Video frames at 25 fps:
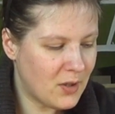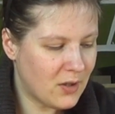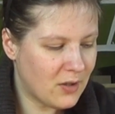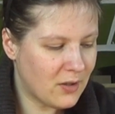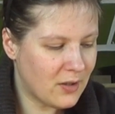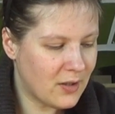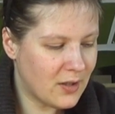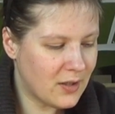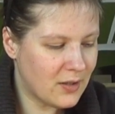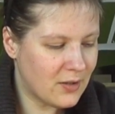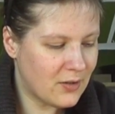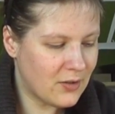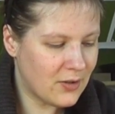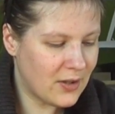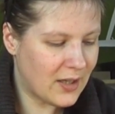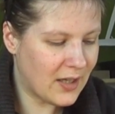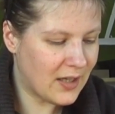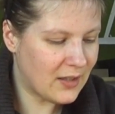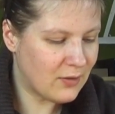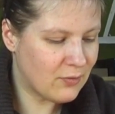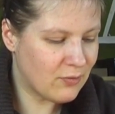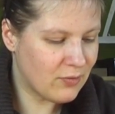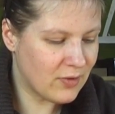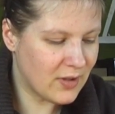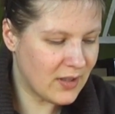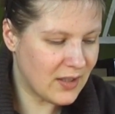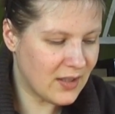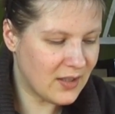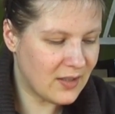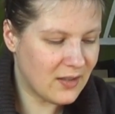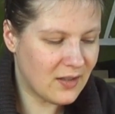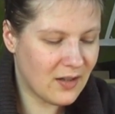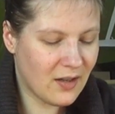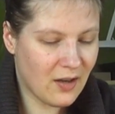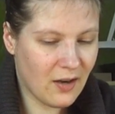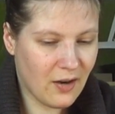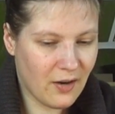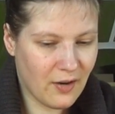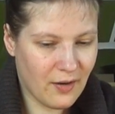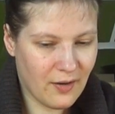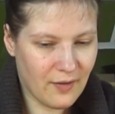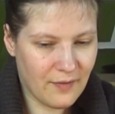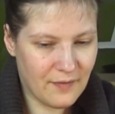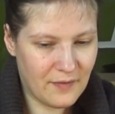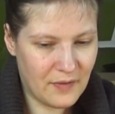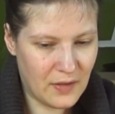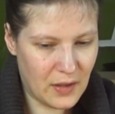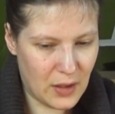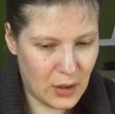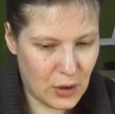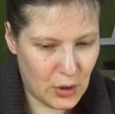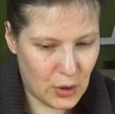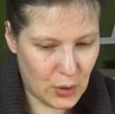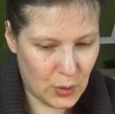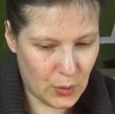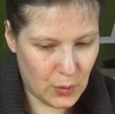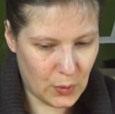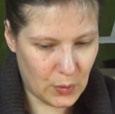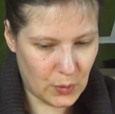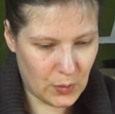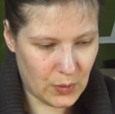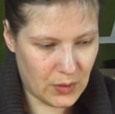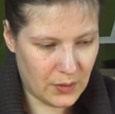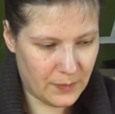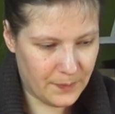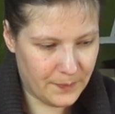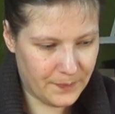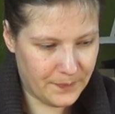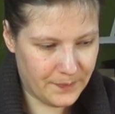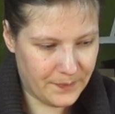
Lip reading: going to get rid of the dude.